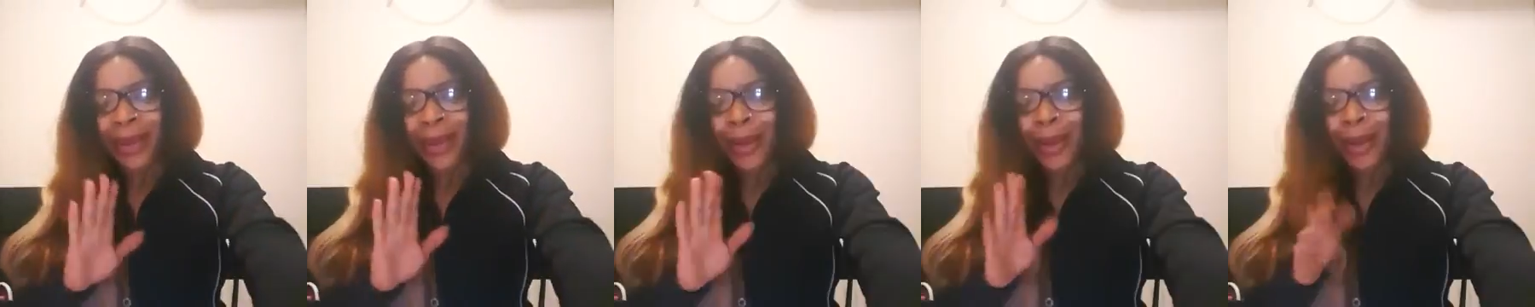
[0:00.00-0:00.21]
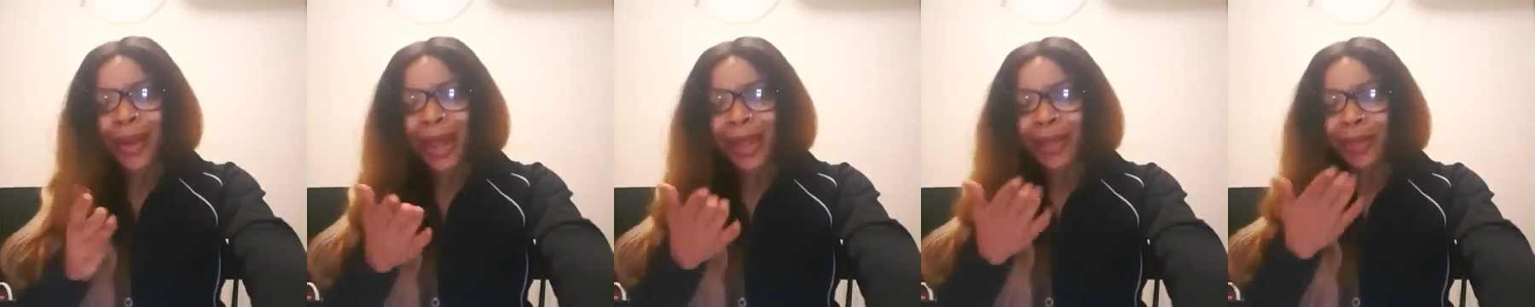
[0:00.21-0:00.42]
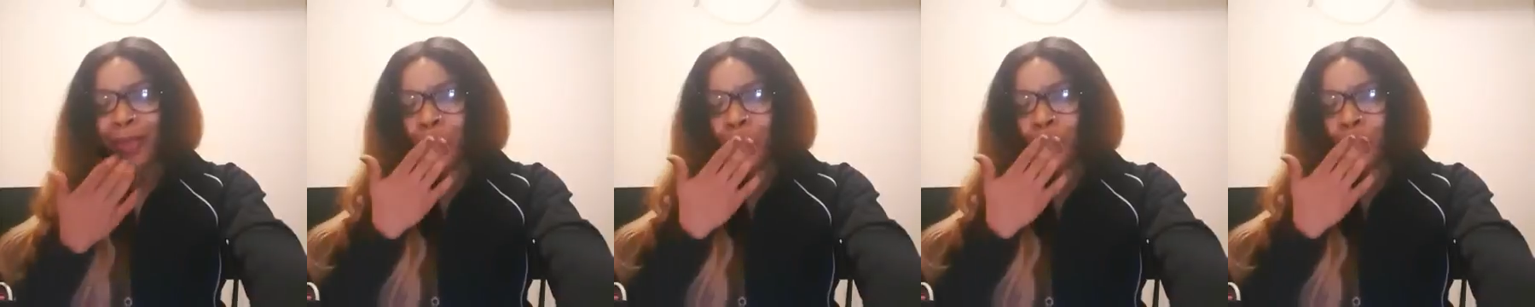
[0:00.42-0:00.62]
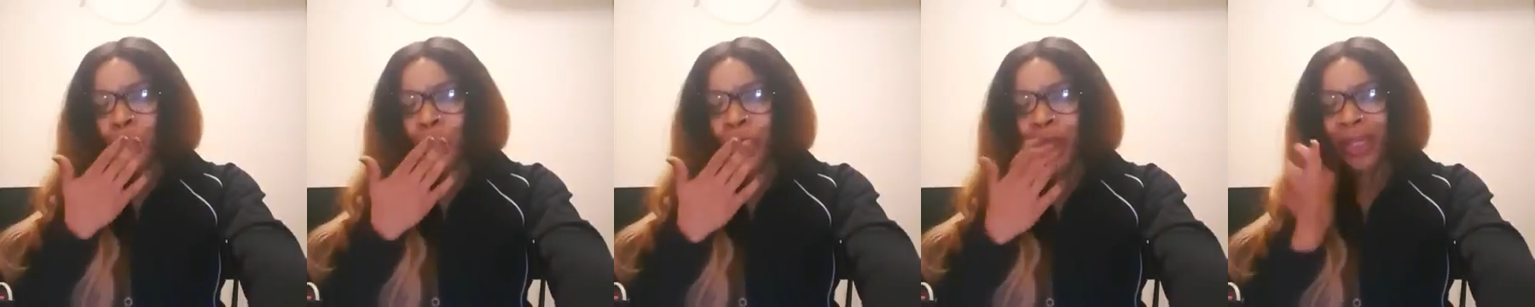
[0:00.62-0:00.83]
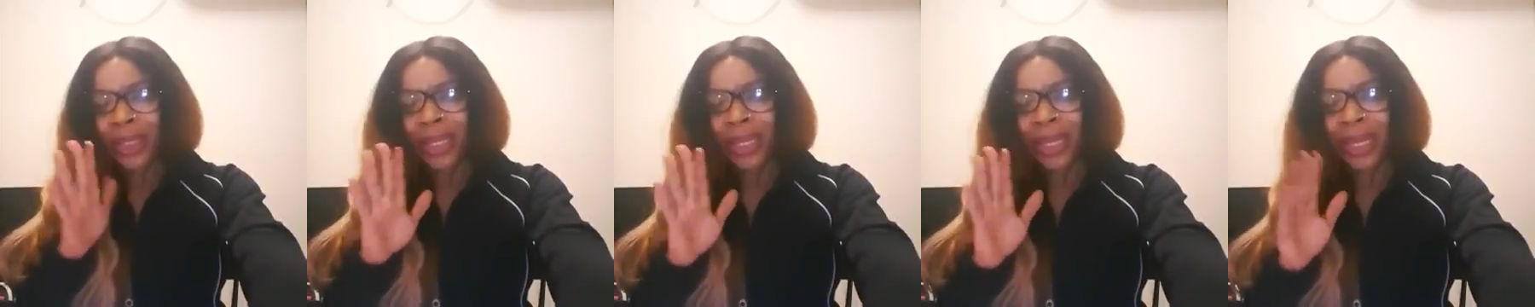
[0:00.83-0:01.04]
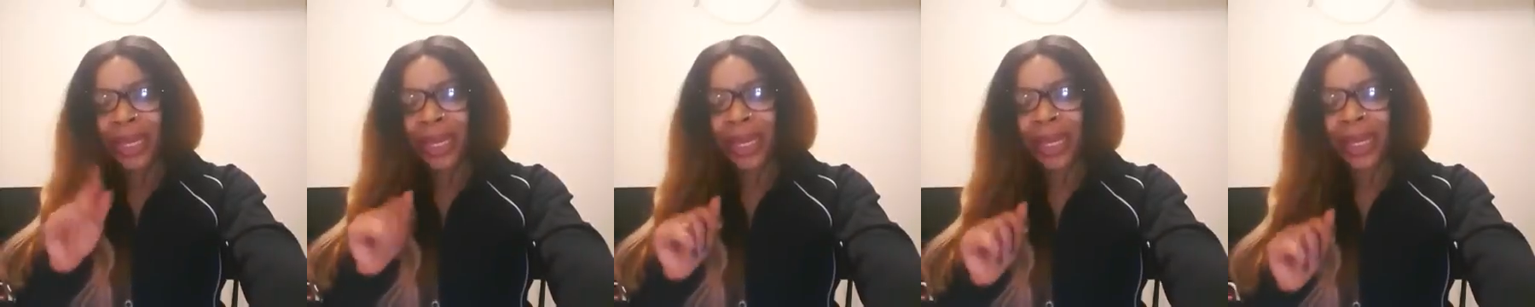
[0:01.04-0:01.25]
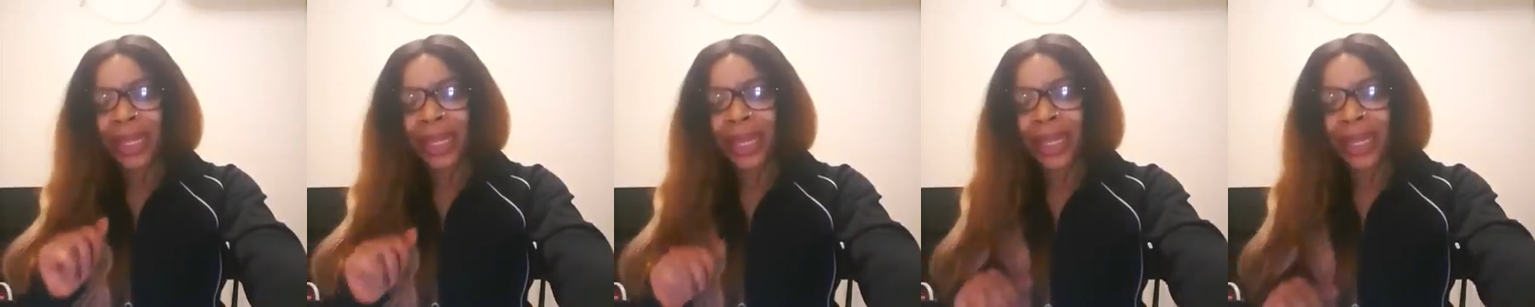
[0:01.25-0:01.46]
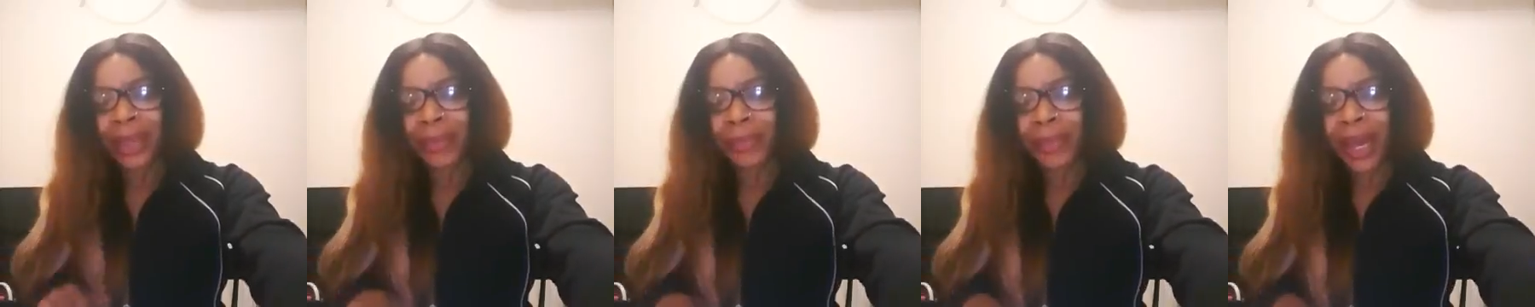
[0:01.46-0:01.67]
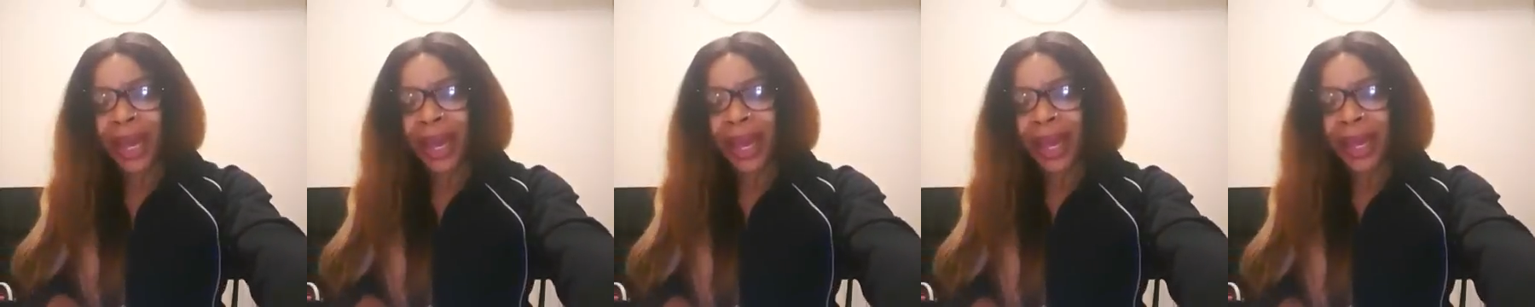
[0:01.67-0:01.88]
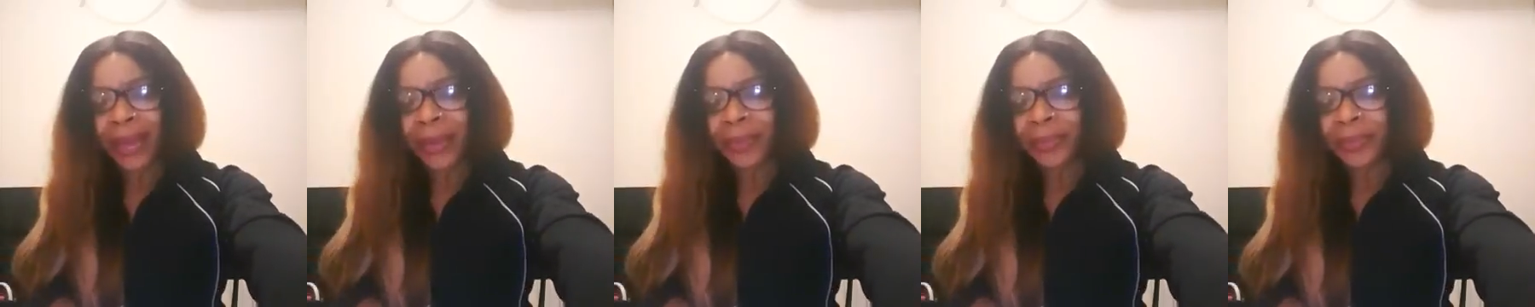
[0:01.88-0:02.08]
All right, it's the King Lady.
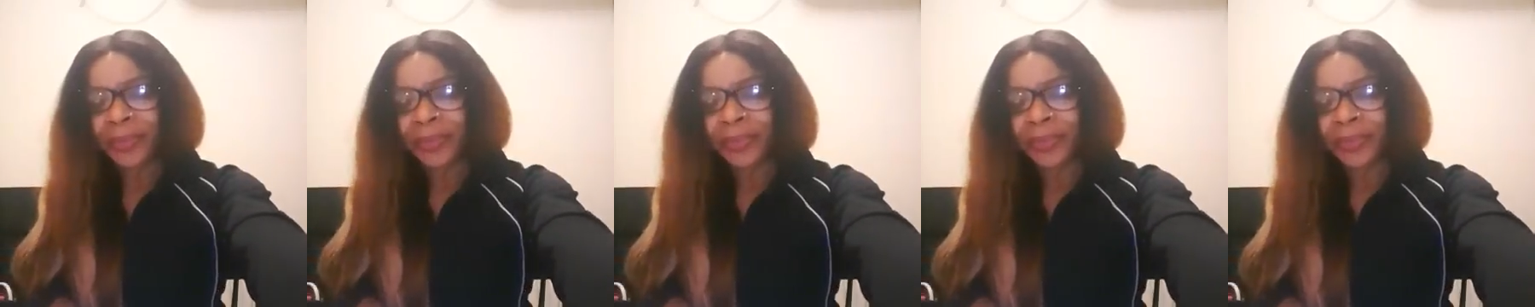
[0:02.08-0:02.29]
Bye.